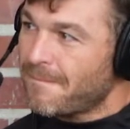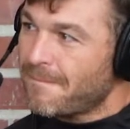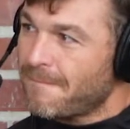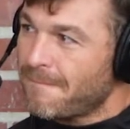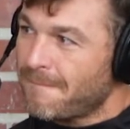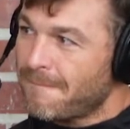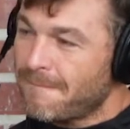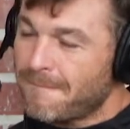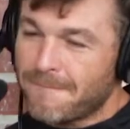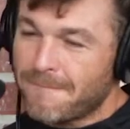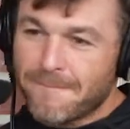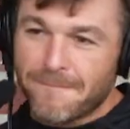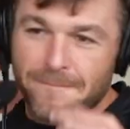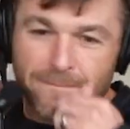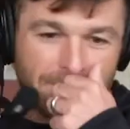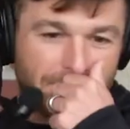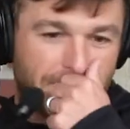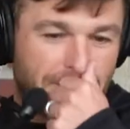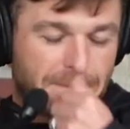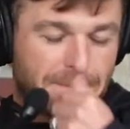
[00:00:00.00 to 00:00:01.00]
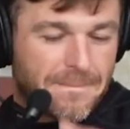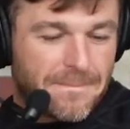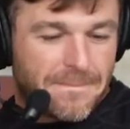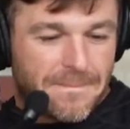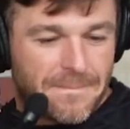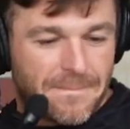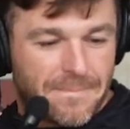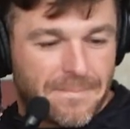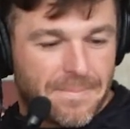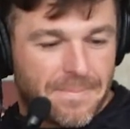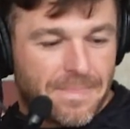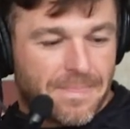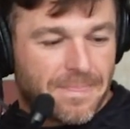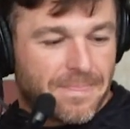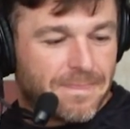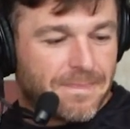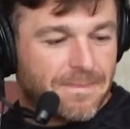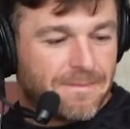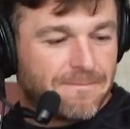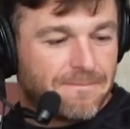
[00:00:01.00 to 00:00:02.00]

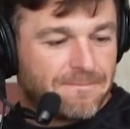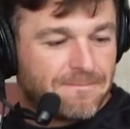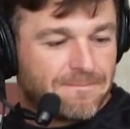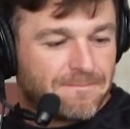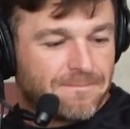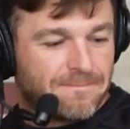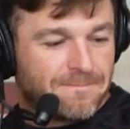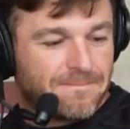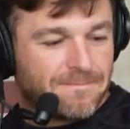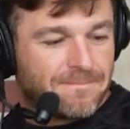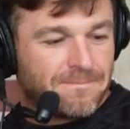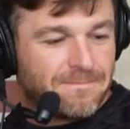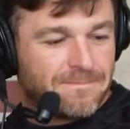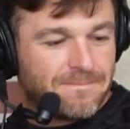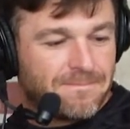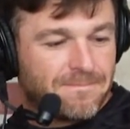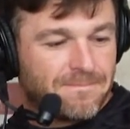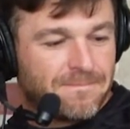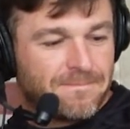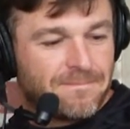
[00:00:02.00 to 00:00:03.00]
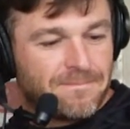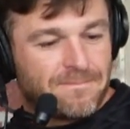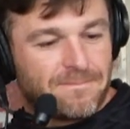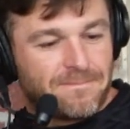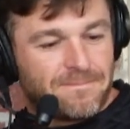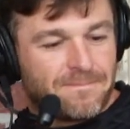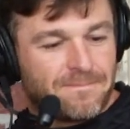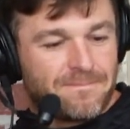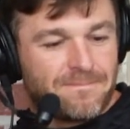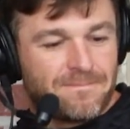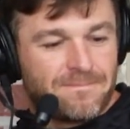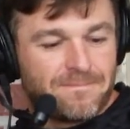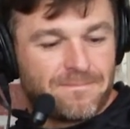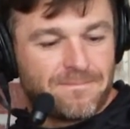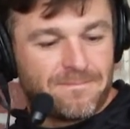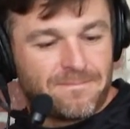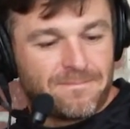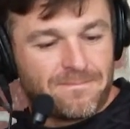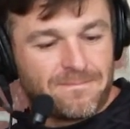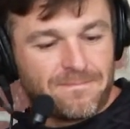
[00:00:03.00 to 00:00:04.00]

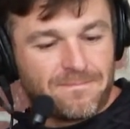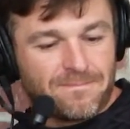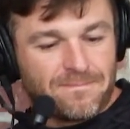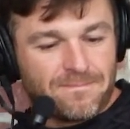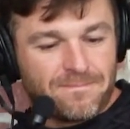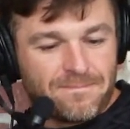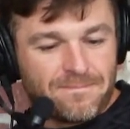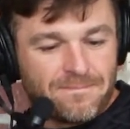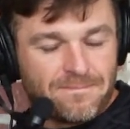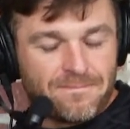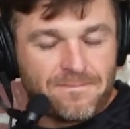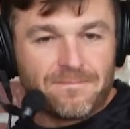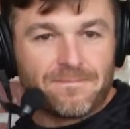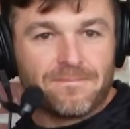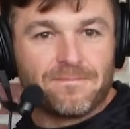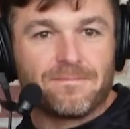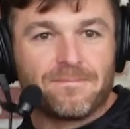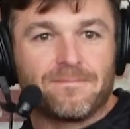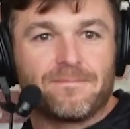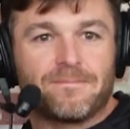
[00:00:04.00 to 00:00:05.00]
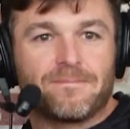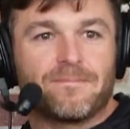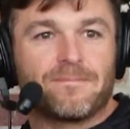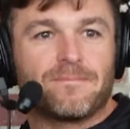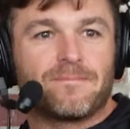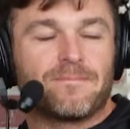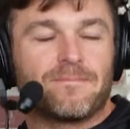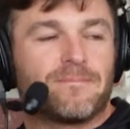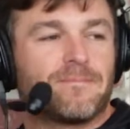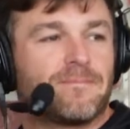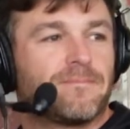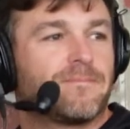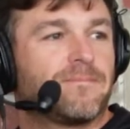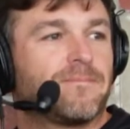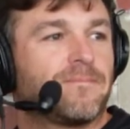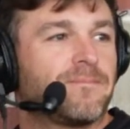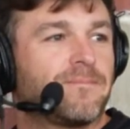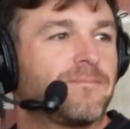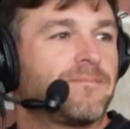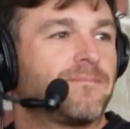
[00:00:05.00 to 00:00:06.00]

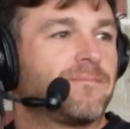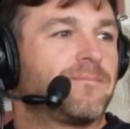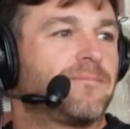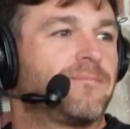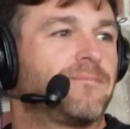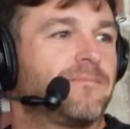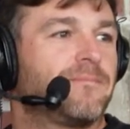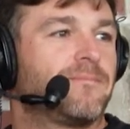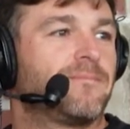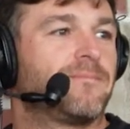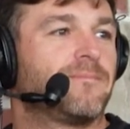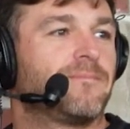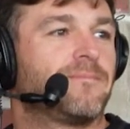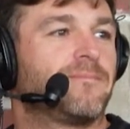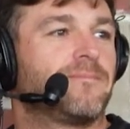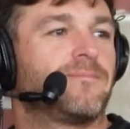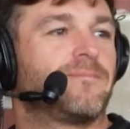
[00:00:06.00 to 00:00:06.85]
The person shown says nothing.